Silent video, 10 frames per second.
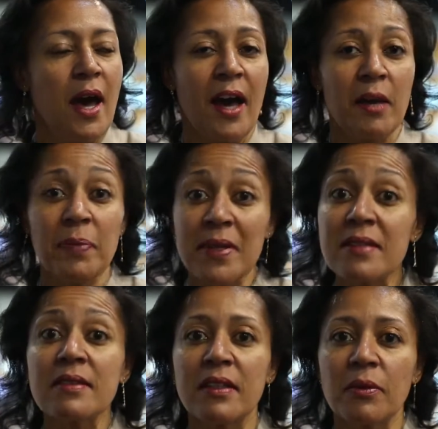I
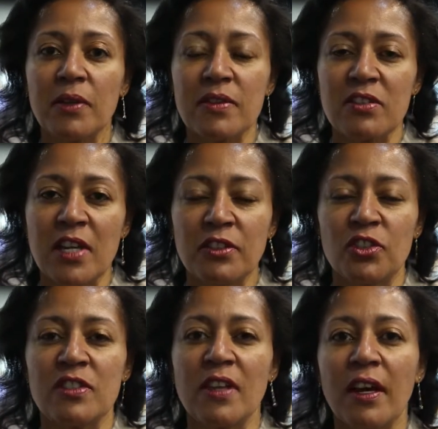personally, one of the
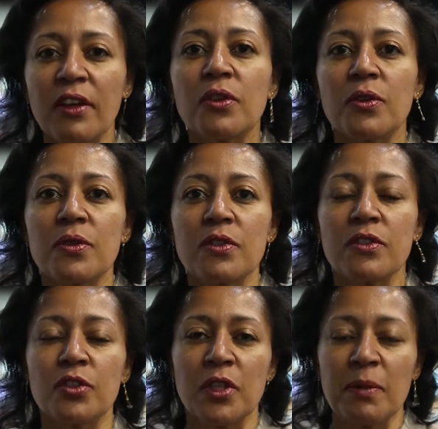strategies I use
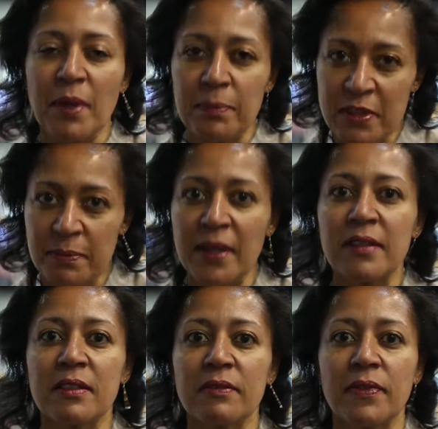to keep my
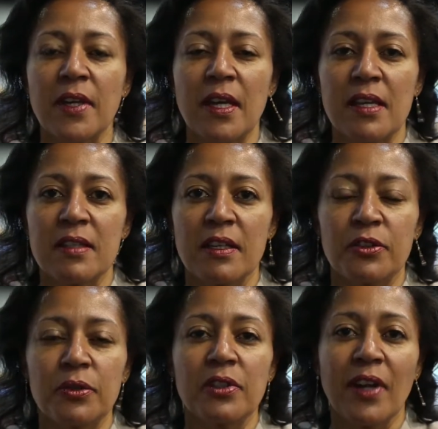perspective is I
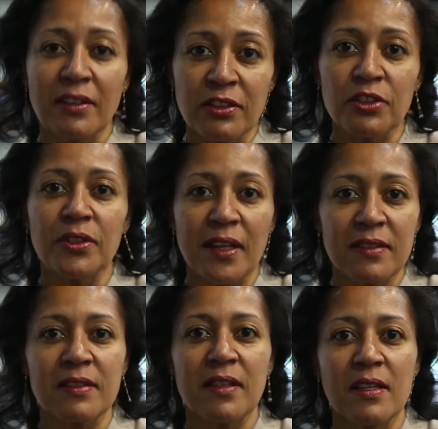do gratitude
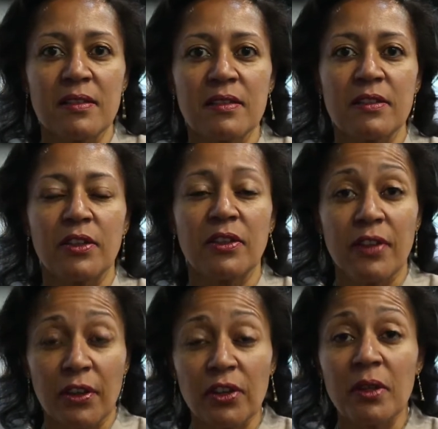exercises on a
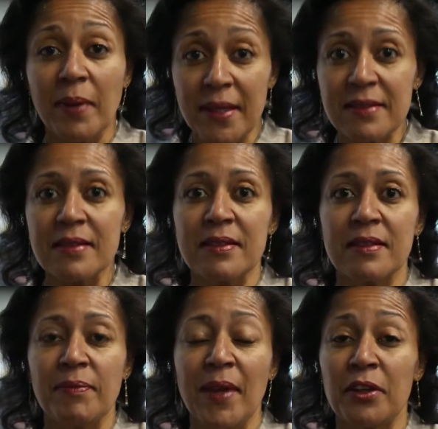regular basis.
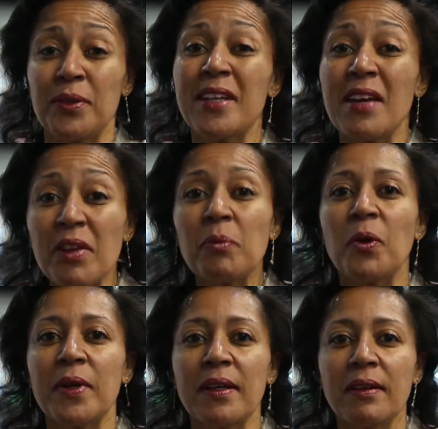I do it every
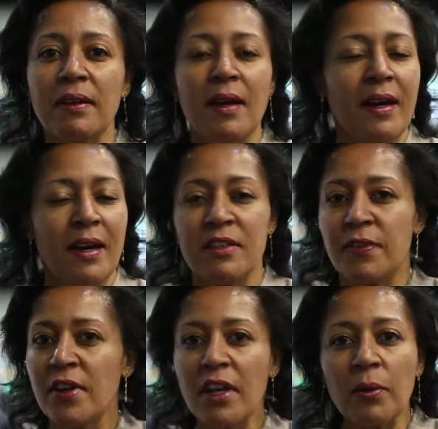morning. It's
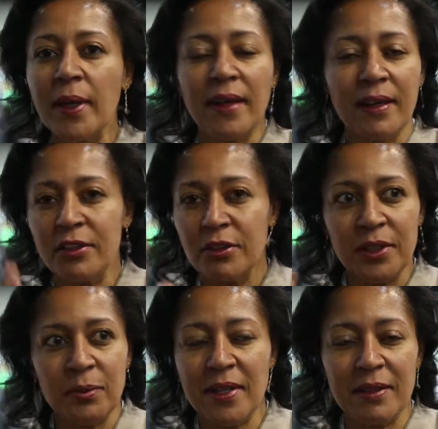very quick. I can do
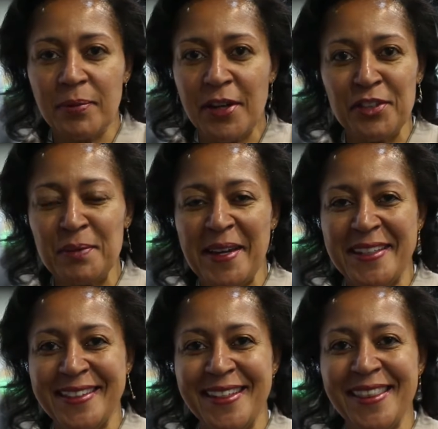it while brushing my
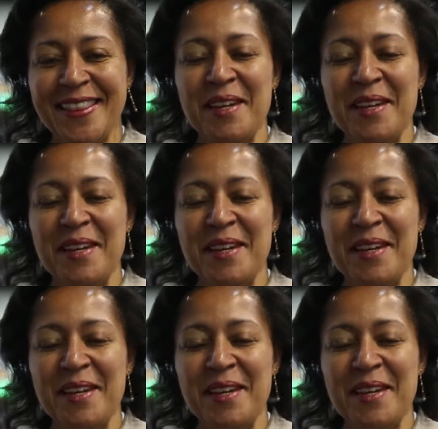teeth.